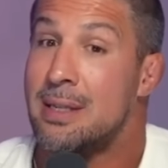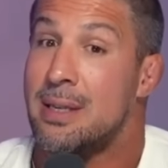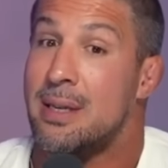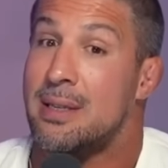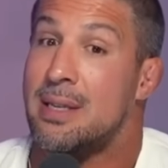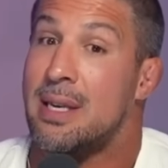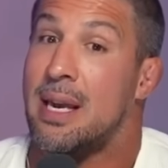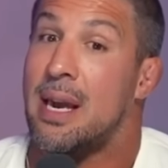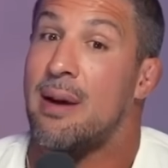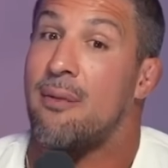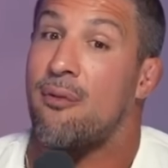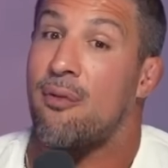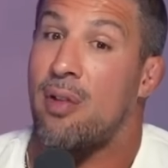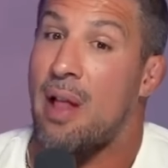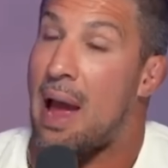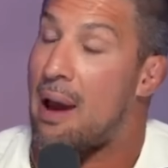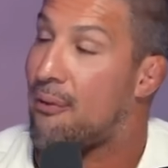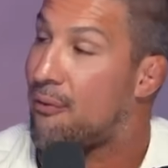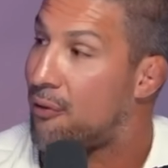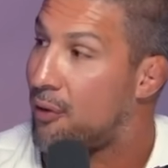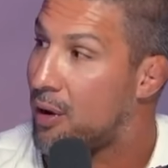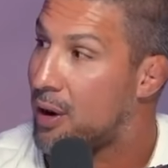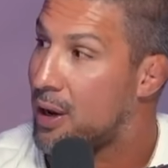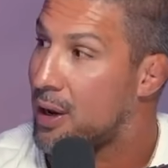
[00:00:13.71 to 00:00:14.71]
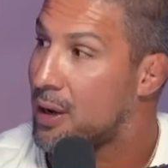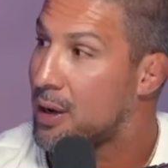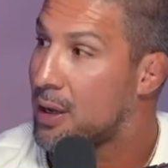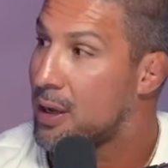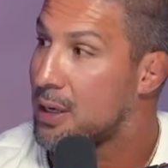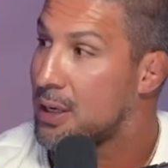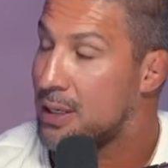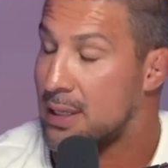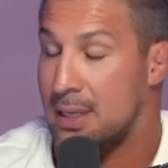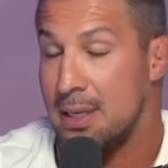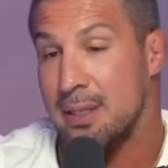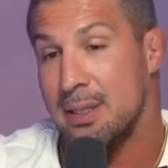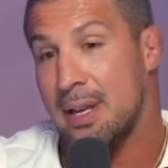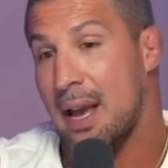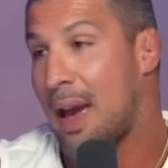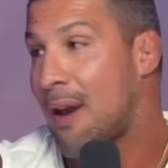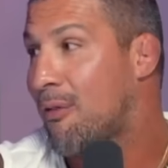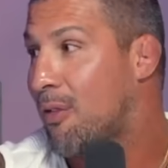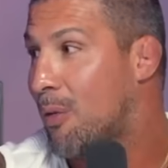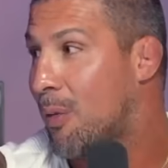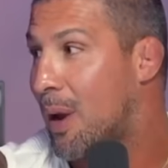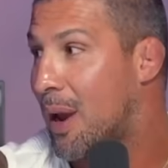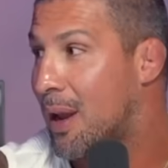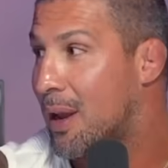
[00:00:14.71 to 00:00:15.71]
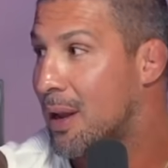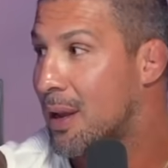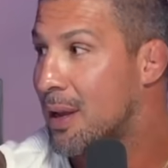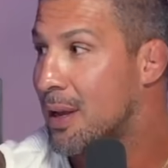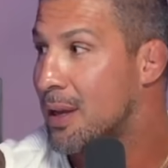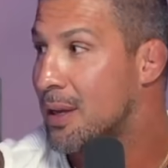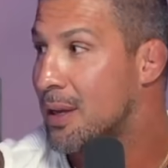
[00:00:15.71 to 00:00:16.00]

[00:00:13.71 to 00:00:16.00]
Does he get flat-footed? Because he is a heavyweight.